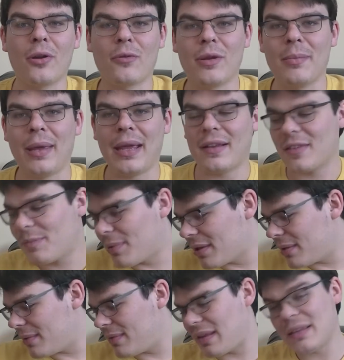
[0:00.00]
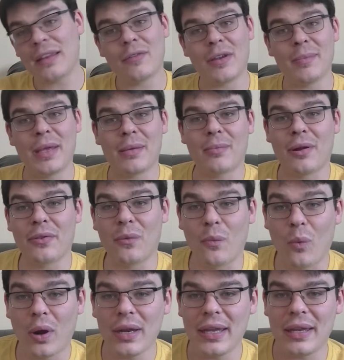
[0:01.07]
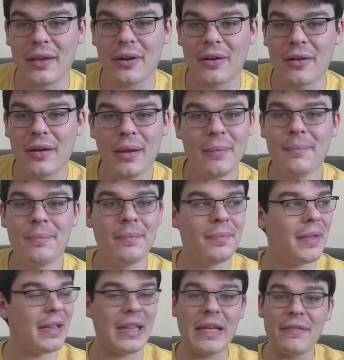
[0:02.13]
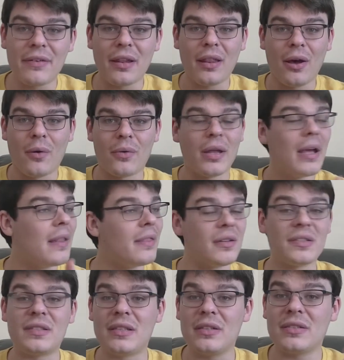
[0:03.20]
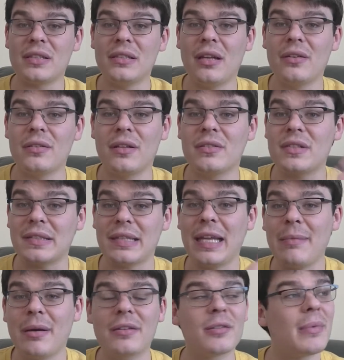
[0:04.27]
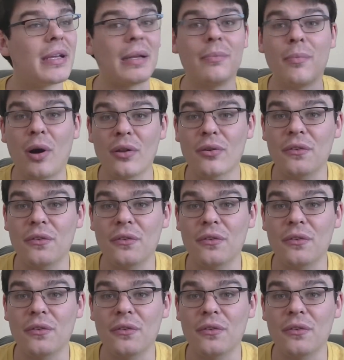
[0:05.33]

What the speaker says: remakes, but then they remake Mother 1 here, they leave it alone. There's a team out there making Mother